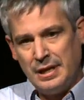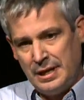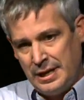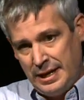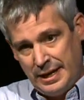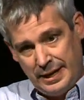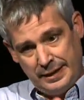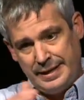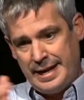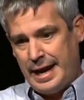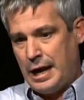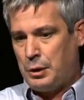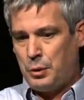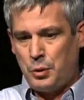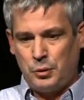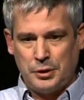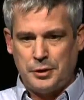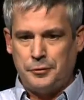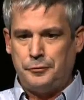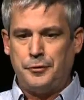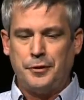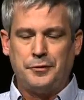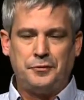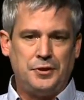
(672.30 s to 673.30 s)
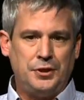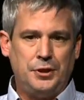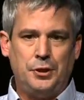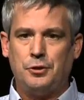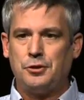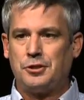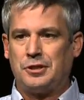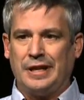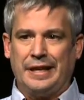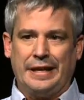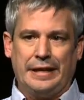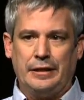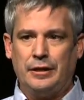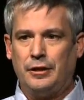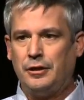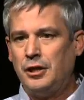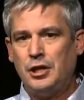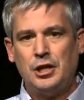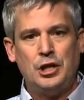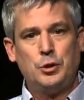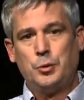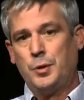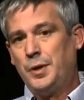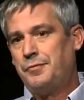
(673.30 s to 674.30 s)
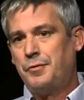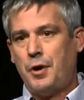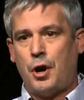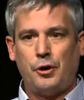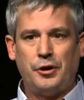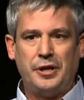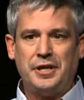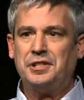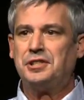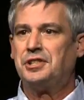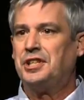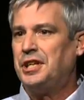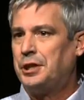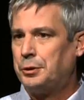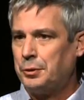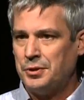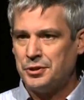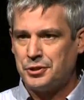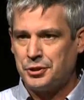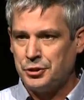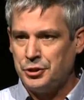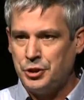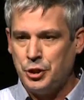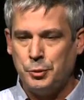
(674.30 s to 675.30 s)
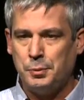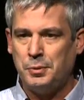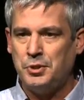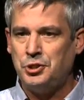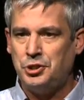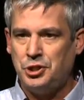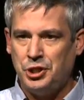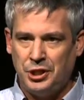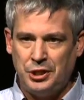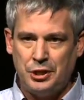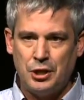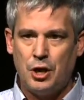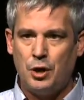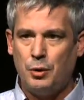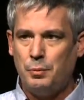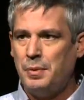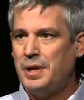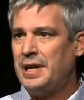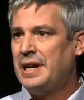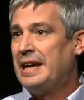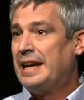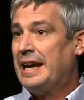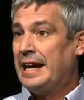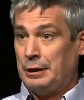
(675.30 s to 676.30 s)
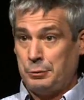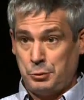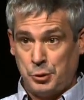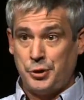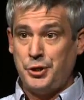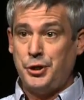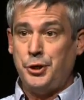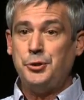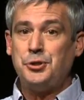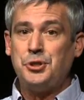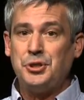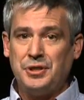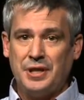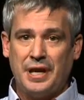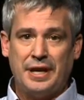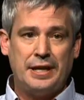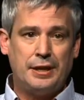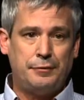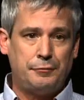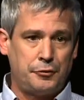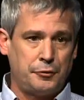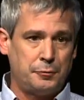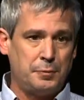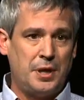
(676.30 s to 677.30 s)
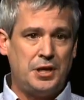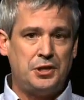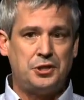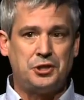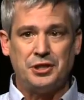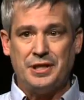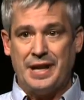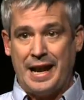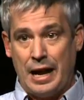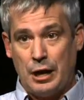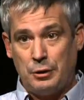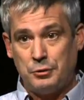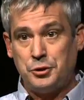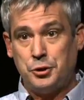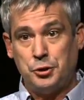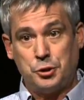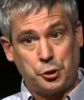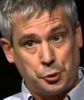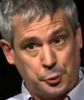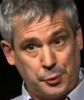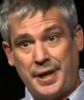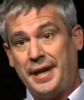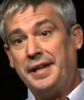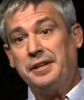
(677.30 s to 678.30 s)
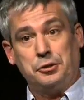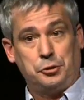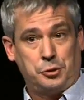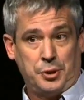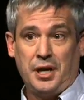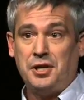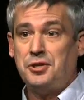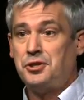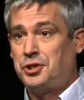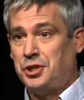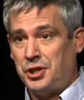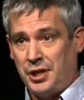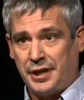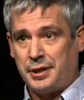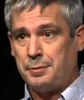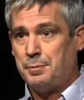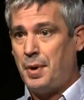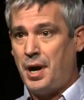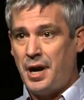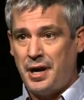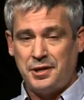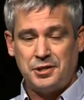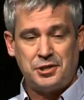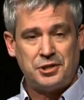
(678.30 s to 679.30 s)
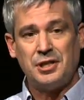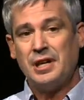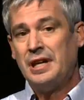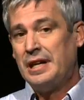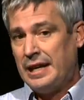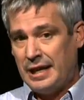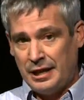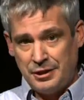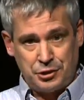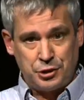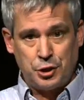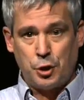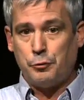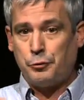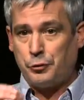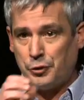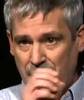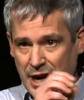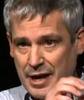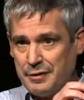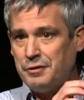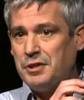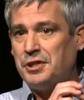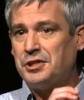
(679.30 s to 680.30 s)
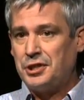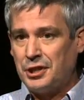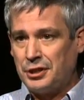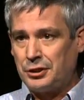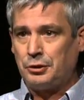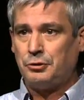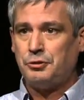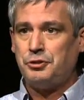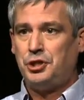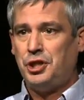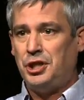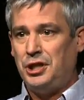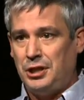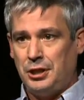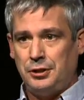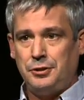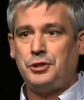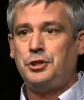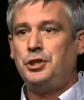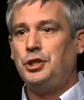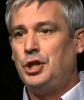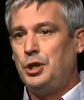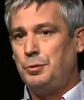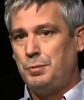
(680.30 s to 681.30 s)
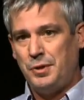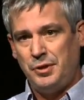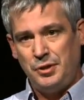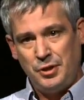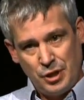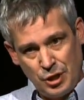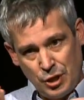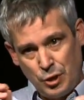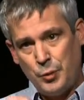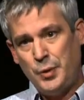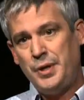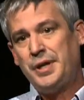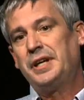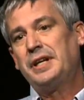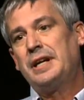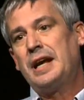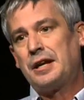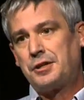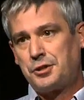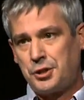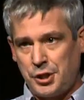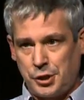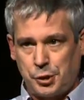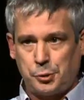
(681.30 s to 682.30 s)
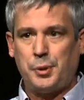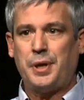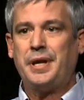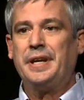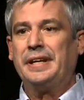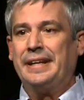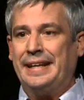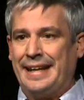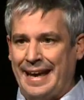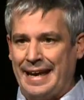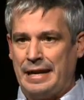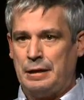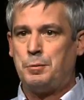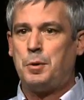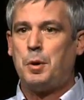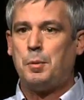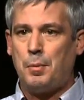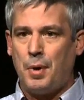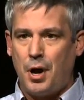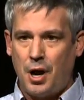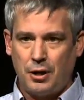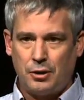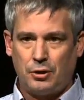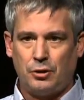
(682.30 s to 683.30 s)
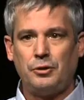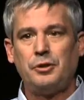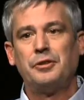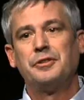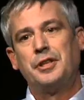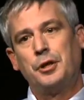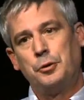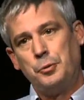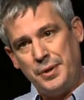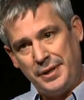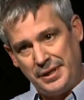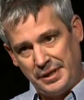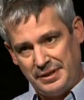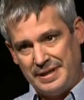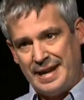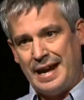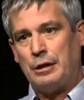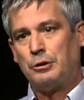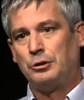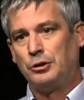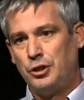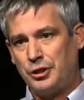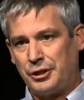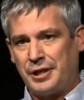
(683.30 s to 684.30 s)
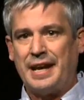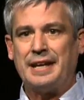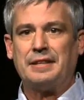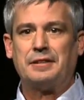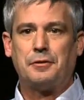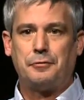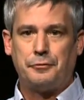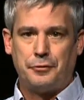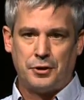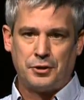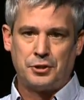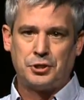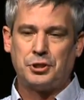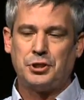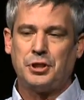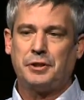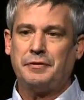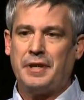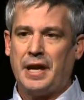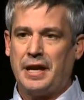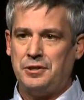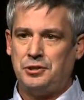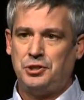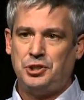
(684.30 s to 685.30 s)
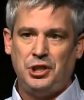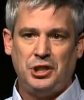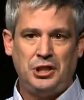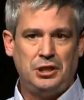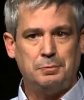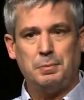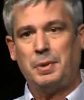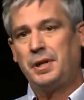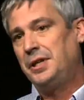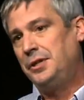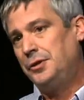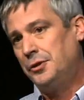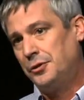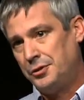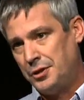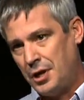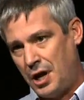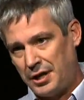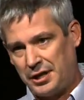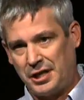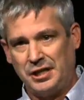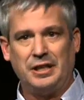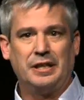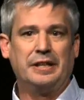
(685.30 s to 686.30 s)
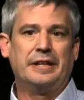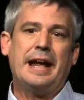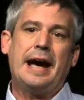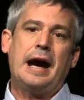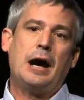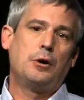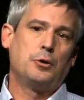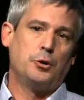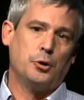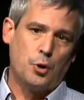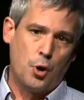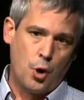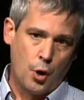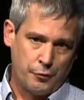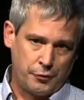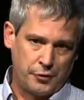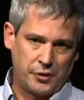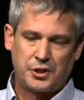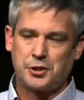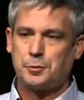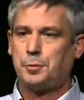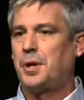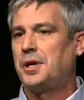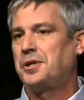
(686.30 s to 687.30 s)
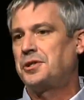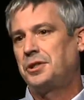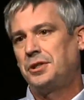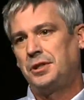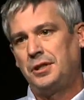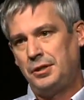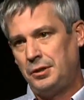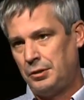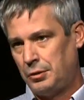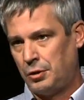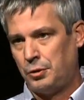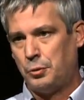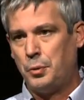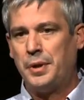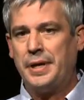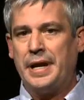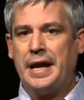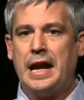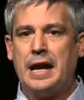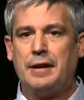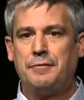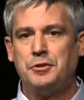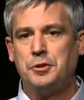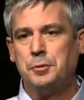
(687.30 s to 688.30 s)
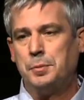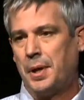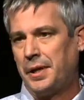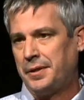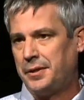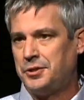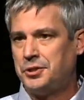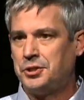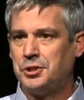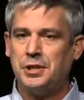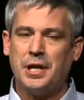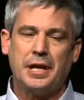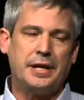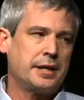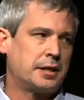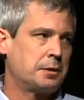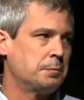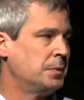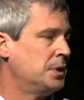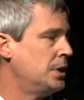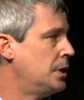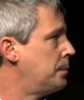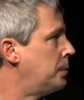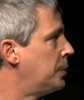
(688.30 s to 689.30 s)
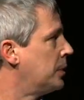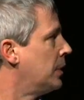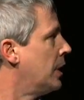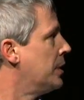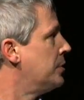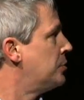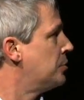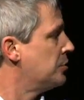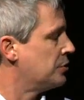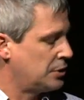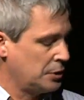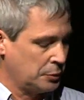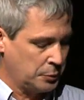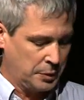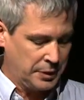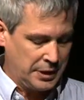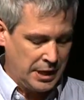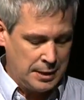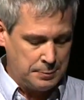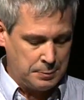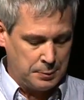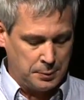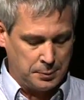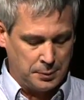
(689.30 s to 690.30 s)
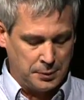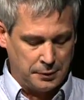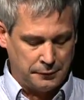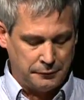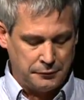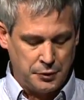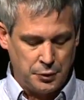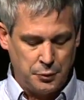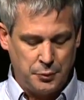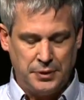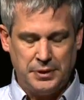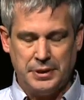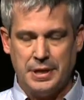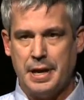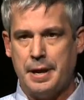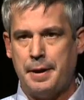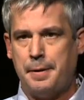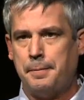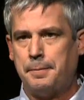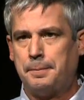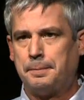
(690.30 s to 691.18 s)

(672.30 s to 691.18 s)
And now only 50 years later, we've already sequenced the human genome, and we're using that information now to create transgenic mice. And so for every single gene in the human, we can actually create an animal model that we can now look at the function of that gene by either knocking it out or overexpressing it or what have you by the genetic manipulations that we're capable of doing now.